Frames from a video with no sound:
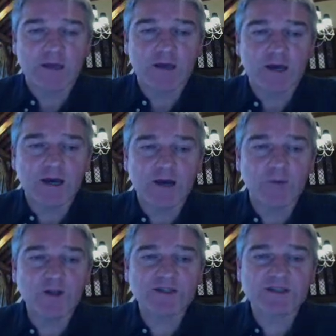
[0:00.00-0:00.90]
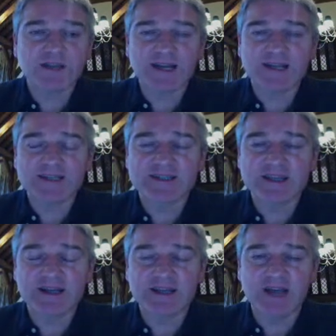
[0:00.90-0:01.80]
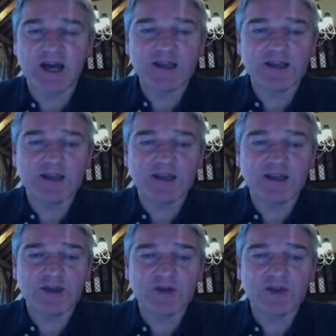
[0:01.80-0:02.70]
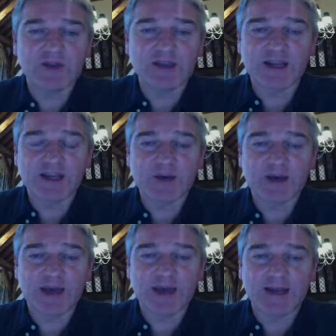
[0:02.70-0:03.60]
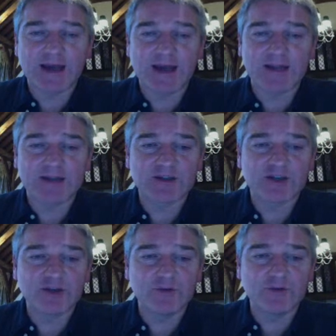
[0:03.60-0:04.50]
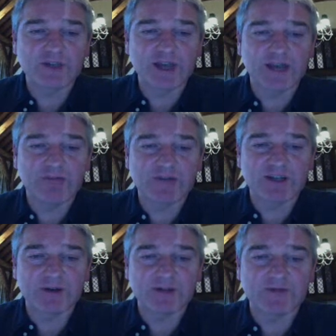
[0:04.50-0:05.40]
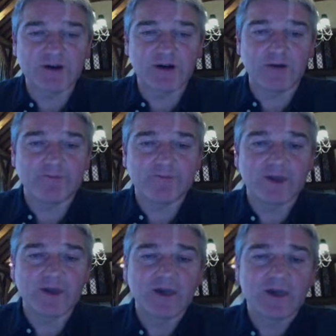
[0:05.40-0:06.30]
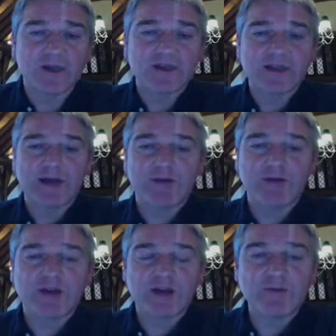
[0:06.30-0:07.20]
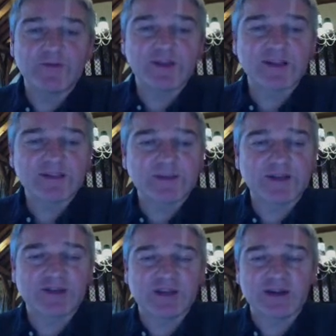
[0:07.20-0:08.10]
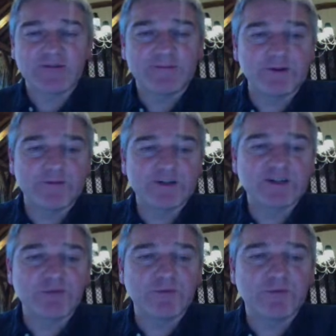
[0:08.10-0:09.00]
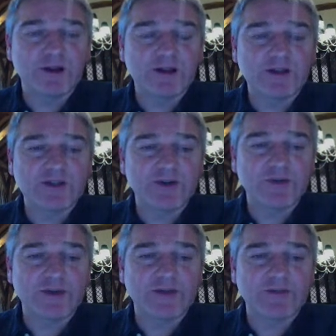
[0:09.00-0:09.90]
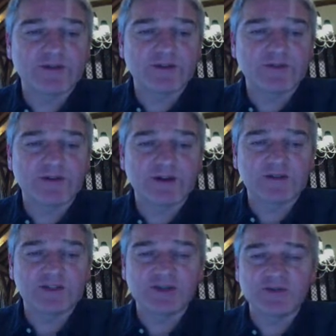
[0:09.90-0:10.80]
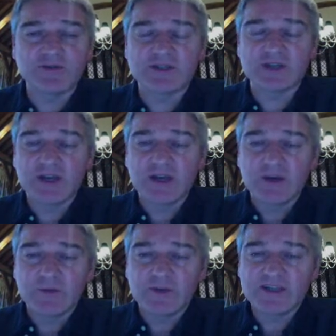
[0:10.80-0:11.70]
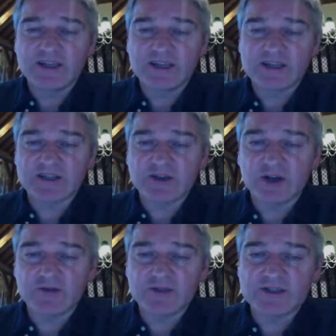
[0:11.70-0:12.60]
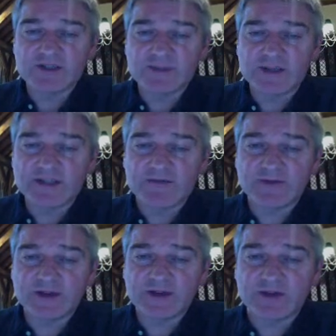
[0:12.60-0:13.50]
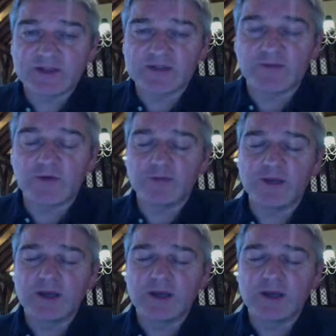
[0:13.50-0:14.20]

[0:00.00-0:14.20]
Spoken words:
Once that is done, you can then go ahead and choose a results file. Now, there are a couple of things to mention here. First of all, before I talk about the results file to choose, we see there's a tolerance specified on this form.